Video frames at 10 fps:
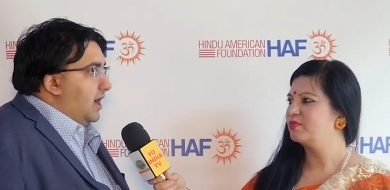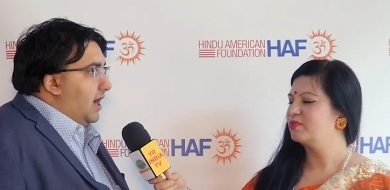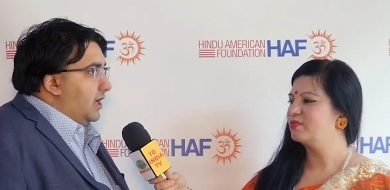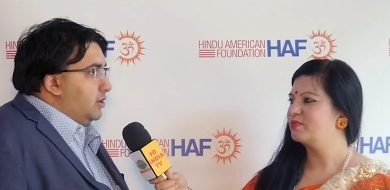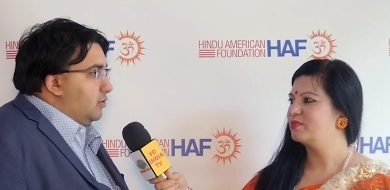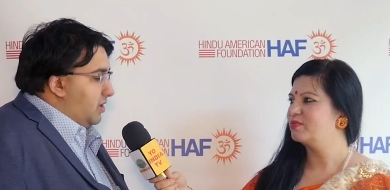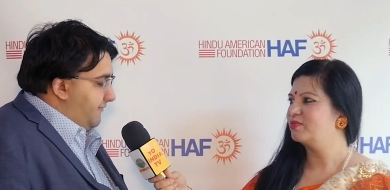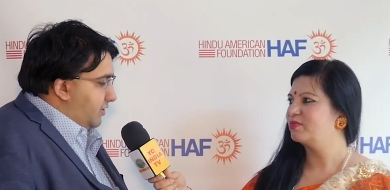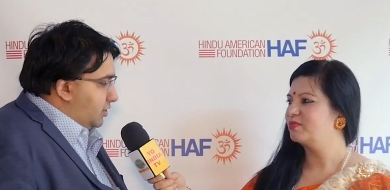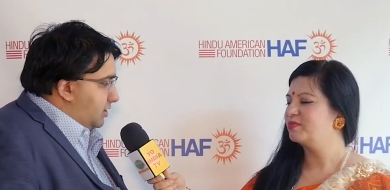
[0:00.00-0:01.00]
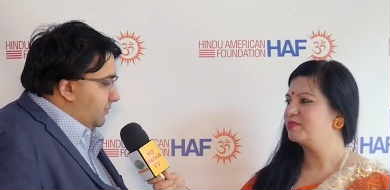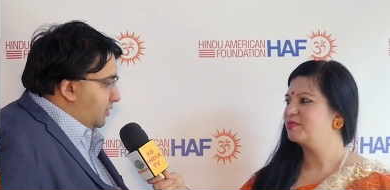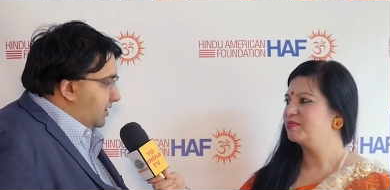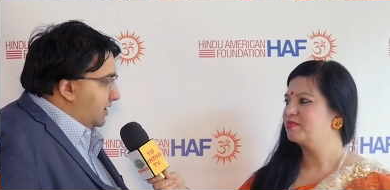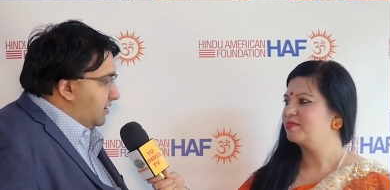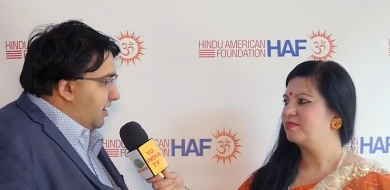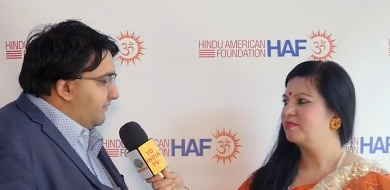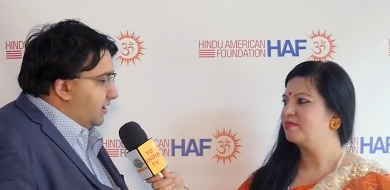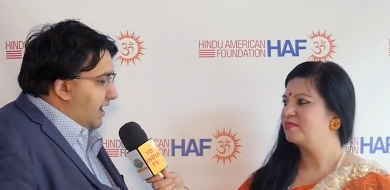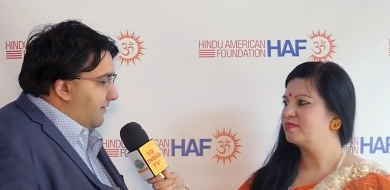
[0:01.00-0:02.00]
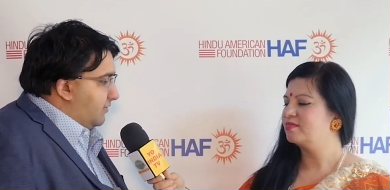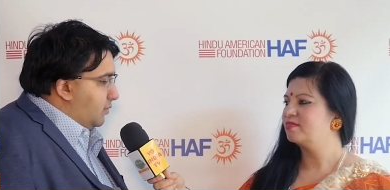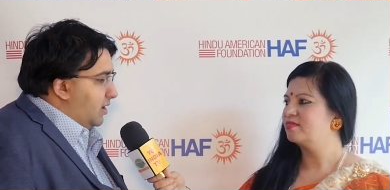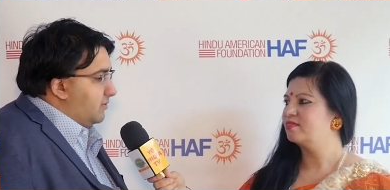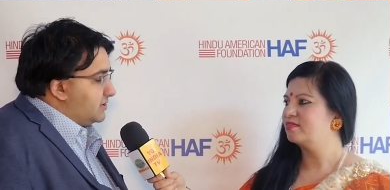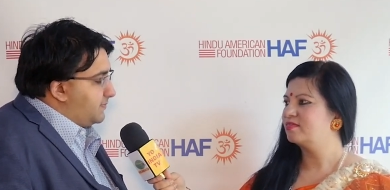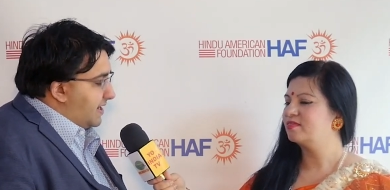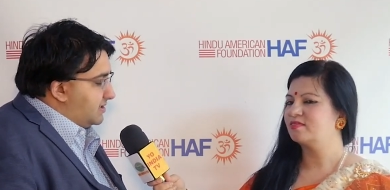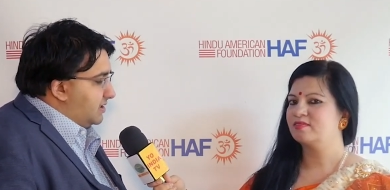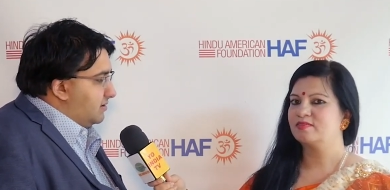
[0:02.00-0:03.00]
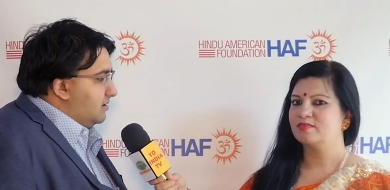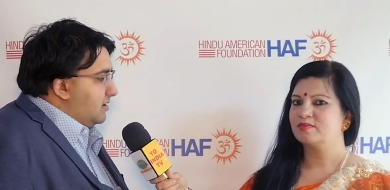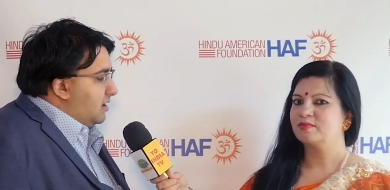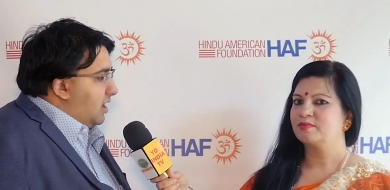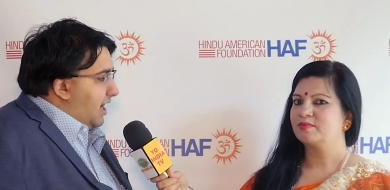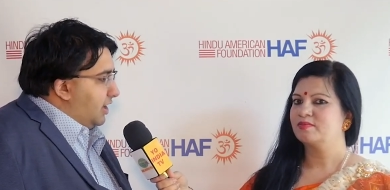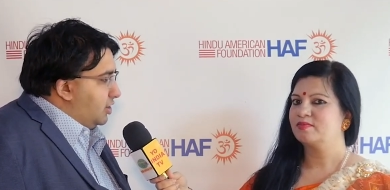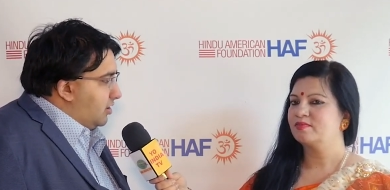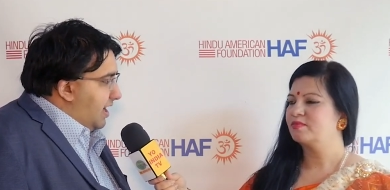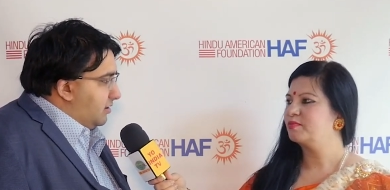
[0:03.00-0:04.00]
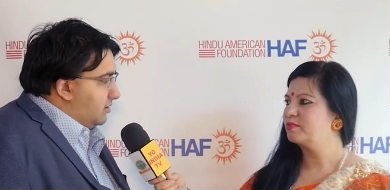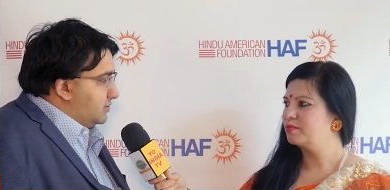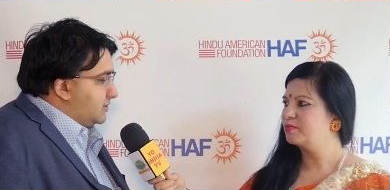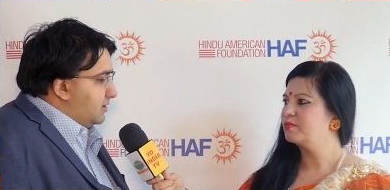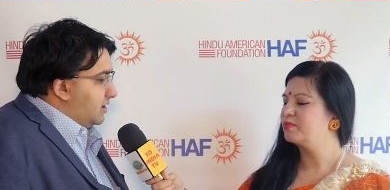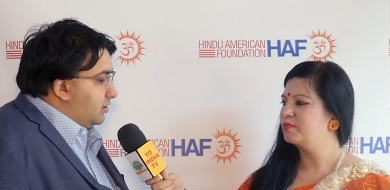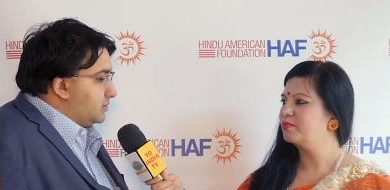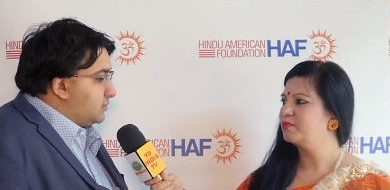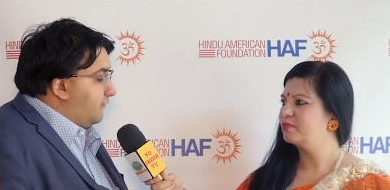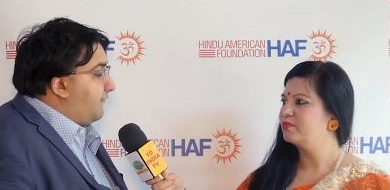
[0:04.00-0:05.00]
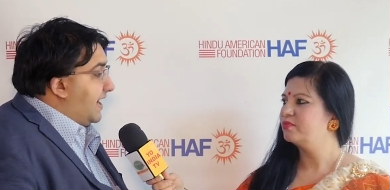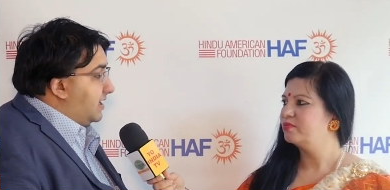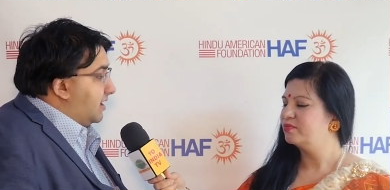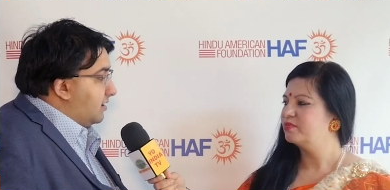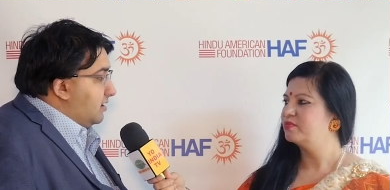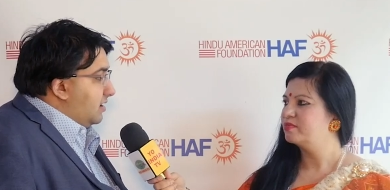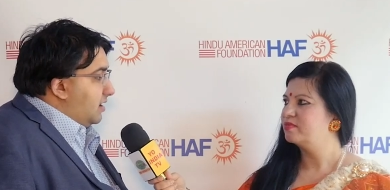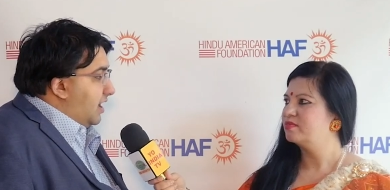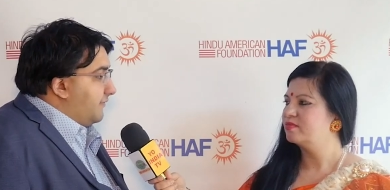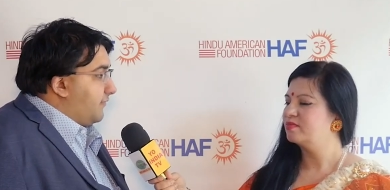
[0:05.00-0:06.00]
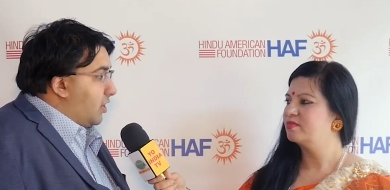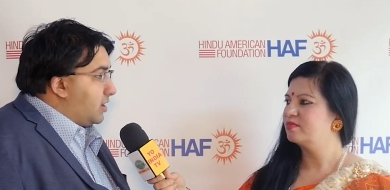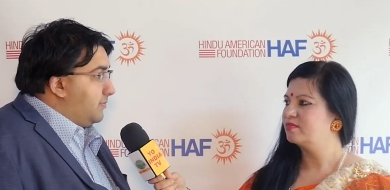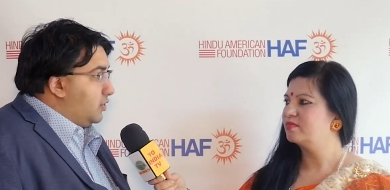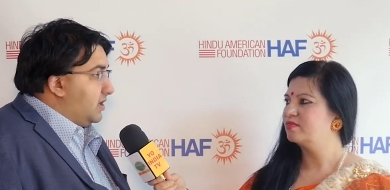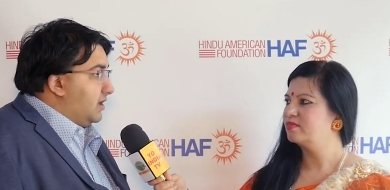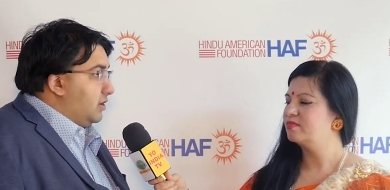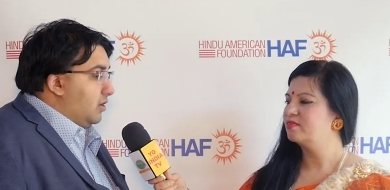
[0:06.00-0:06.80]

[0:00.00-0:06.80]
Speaker 1: uh, you know, loving your community, loving everyone, respecting uh, your elders, and, and also fighting uh, for our community.